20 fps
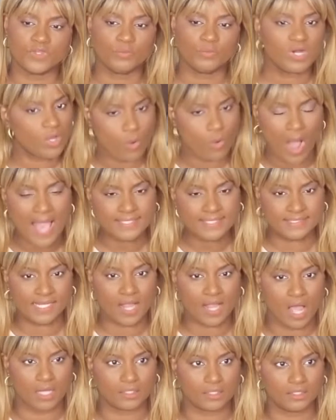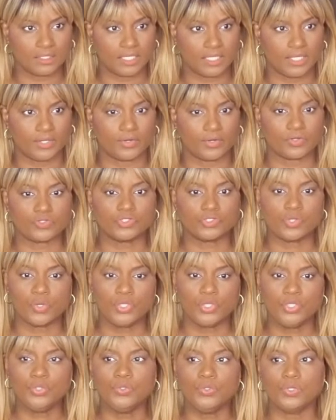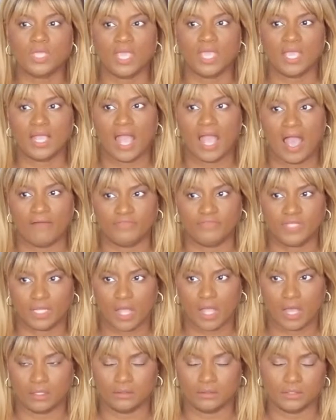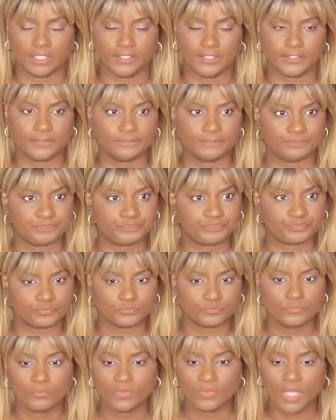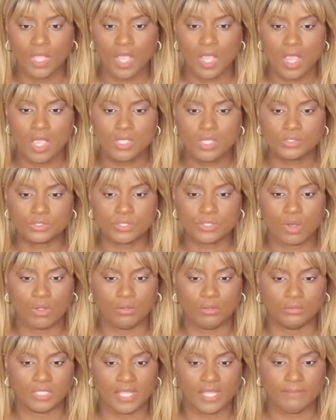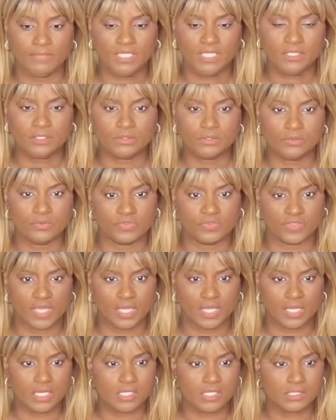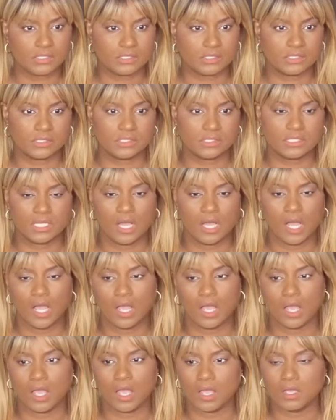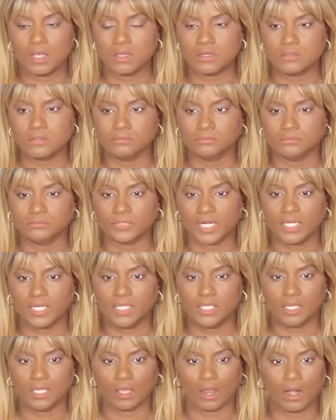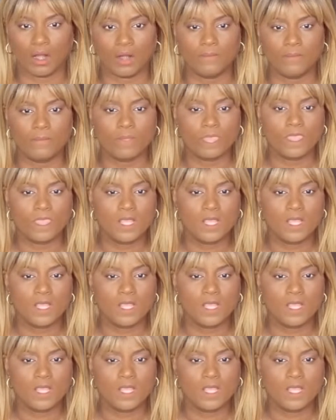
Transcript: request a calculator so you can have the calculator. So let me do this right here.